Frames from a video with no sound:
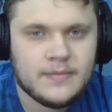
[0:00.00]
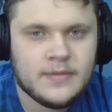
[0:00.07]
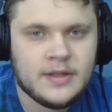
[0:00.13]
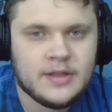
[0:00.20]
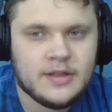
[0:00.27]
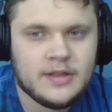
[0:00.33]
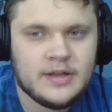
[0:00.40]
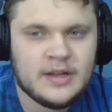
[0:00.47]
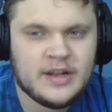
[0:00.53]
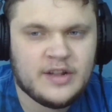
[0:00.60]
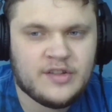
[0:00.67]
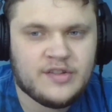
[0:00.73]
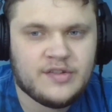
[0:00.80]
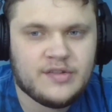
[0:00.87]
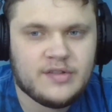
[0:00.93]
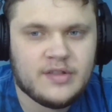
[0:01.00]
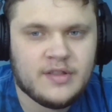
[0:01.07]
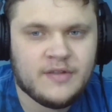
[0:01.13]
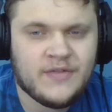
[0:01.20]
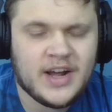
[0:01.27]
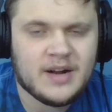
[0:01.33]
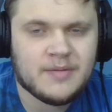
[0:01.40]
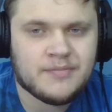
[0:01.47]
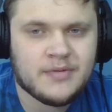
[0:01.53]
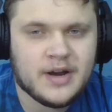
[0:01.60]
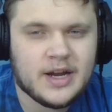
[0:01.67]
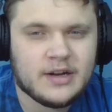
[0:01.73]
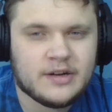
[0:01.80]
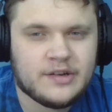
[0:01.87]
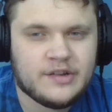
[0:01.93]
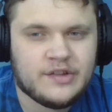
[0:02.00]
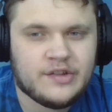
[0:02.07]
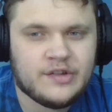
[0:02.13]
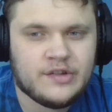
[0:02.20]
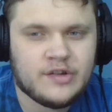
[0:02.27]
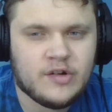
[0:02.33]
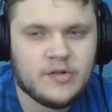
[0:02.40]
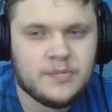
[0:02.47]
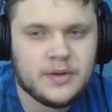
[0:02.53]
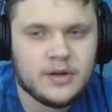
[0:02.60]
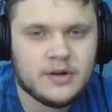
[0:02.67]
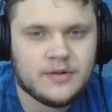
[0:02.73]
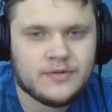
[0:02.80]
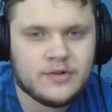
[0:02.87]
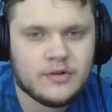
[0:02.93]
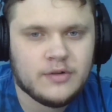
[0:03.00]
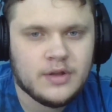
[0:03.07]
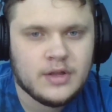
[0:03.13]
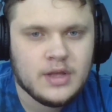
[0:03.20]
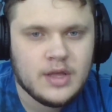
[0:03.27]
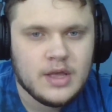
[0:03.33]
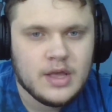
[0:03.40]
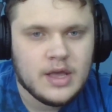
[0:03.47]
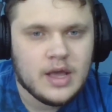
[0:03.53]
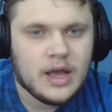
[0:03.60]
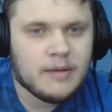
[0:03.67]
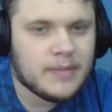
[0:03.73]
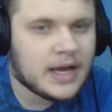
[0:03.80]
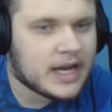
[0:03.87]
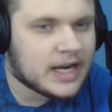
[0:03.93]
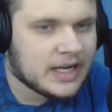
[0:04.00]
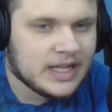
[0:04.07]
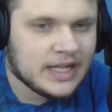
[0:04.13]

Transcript: The final product is so good. I'm not gonna